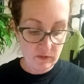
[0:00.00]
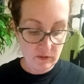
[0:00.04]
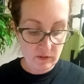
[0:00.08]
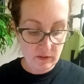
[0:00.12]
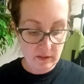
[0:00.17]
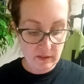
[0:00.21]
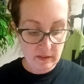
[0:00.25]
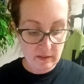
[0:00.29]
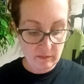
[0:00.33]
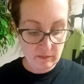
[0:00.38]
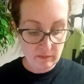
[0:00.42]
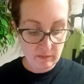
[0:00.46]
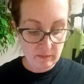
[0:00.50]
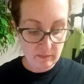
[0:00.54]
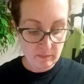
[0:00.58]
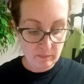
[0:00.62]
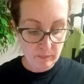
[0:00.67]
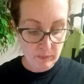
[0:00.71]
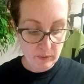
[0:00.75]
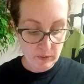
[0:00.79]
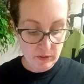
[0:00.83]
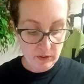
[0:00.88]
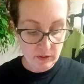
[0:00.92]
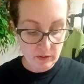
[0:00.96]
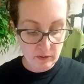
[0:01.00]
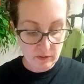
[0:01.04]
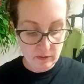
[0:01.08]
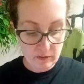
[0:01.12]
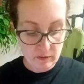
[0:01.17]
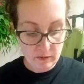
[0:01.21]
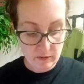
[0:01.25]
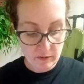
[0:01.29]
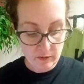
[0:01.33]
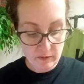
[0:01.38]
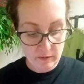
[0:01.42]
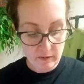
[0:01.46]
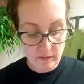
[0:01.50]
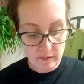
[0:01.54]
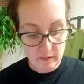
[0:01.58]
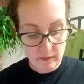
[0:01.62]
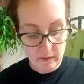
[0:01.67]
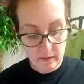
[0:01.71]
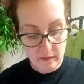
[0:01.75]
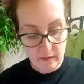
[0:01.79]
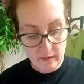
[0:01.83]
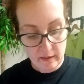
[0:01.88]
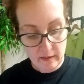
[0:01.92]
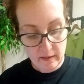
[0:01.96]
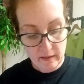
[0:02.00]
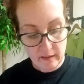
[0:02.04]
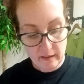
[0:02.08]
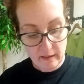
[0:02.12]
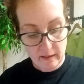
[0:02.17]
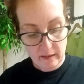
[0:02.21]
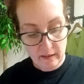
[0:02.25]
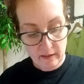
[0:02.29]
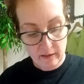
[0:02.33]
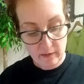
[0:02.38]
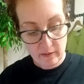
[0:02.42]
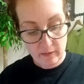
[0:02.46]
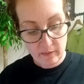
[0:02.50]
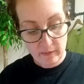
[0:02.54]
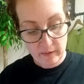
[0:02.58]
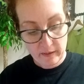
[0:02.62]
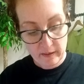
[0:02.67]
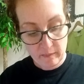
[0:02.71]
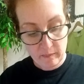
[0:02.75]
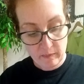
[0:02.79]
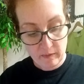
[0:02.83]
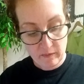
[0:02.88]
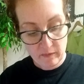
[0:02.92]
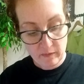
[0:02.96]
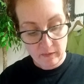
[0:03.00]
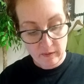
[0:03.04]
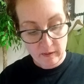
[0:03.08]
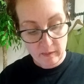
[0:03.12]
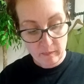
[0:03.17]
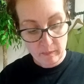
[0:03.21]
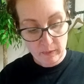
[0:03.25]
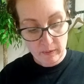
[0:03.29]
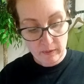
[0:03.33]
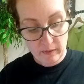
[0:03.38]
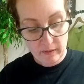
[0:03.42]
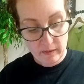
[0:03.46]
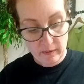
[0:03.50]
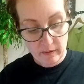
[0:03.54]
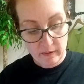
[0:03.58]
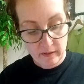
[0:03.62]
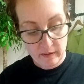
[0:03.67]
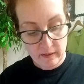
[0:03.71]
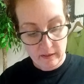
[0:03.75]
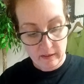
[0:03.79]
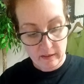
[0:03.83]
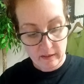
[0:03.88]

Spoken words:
fully push the cuticles out of the way before I put it on,